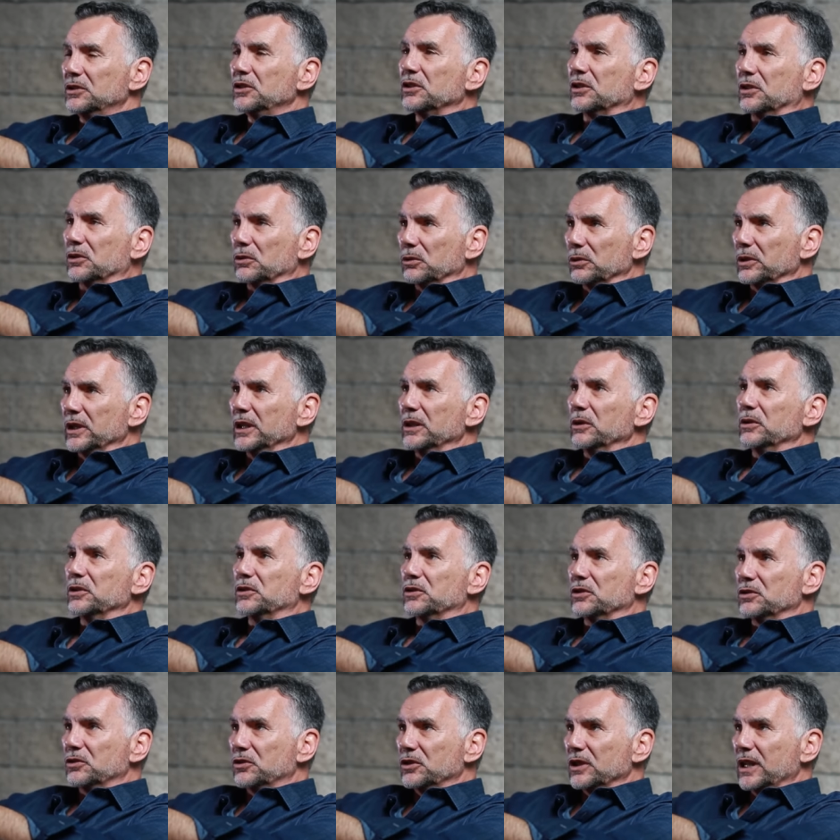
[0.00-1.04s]
It's a career,
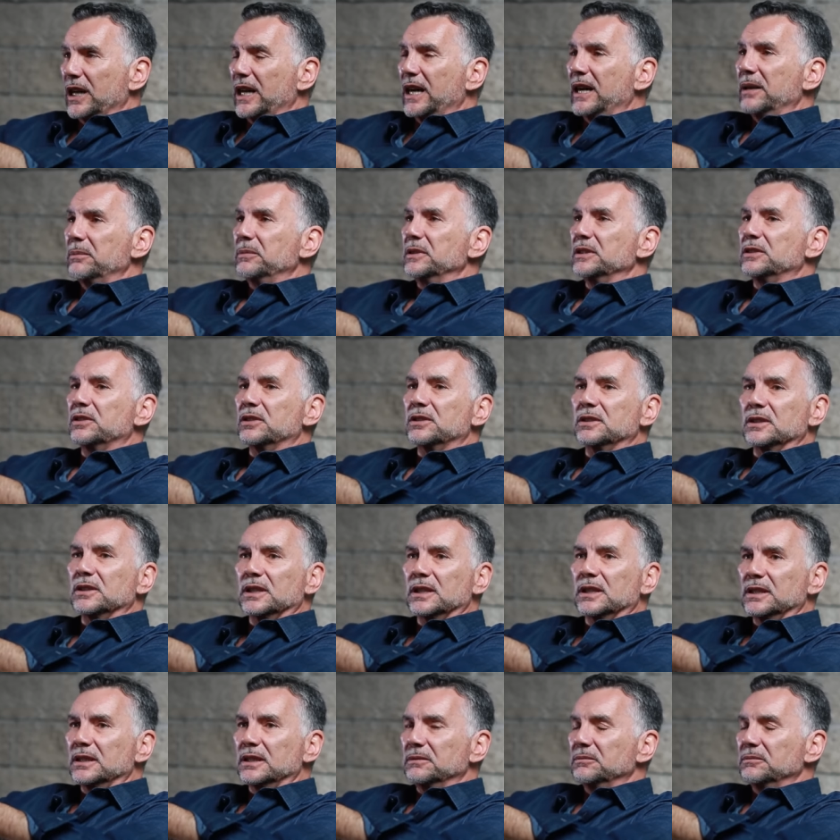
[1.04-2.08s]
it's a job, it's,
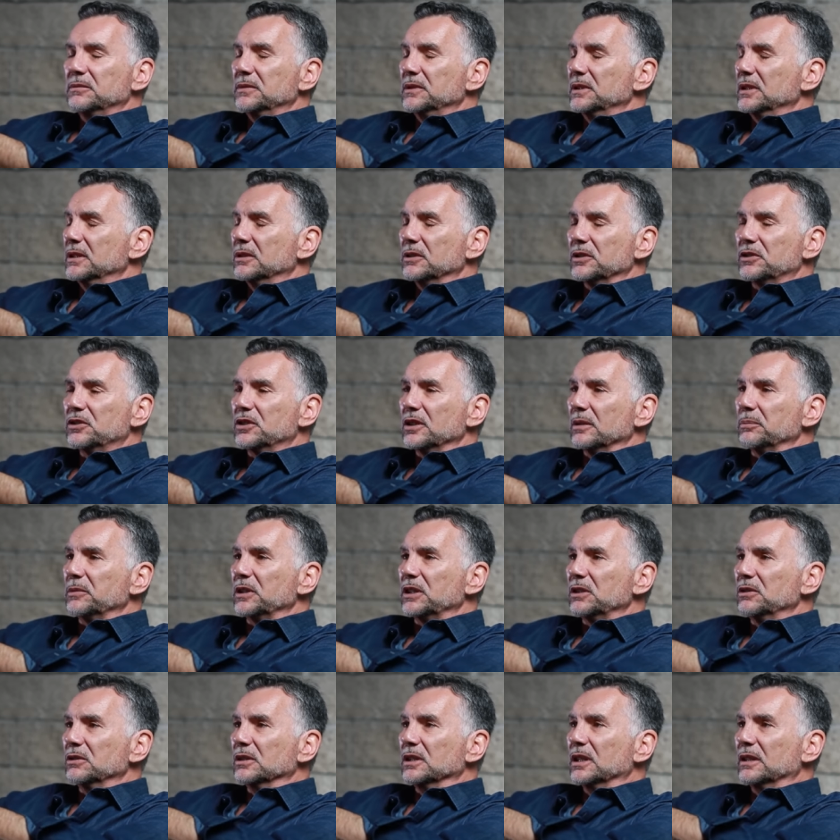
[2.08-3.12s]
uh, you know, it's
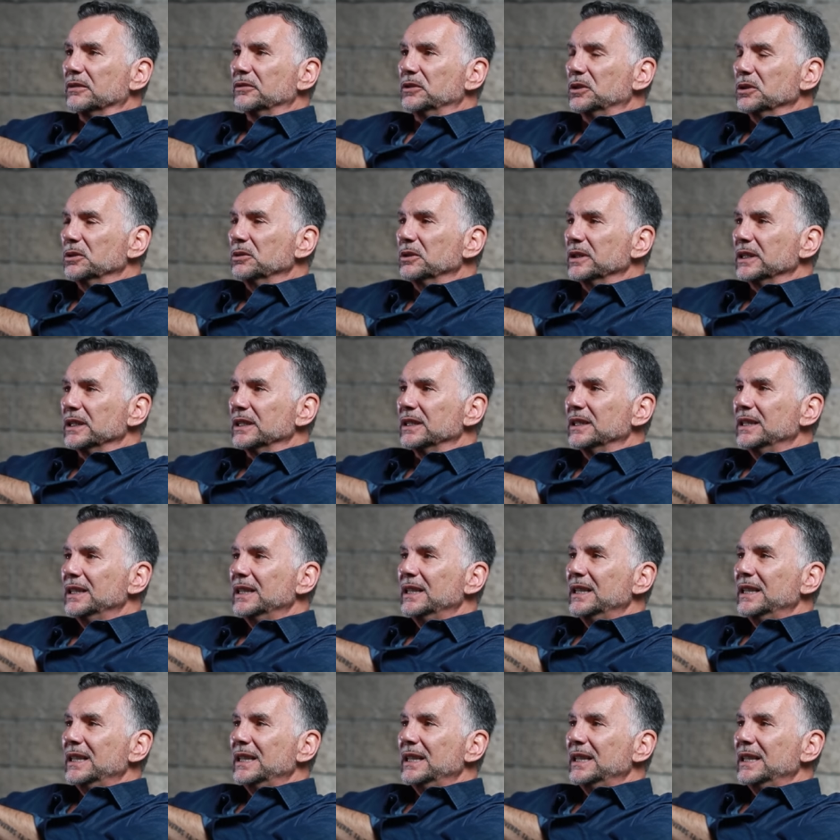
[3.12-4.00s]
something you love doing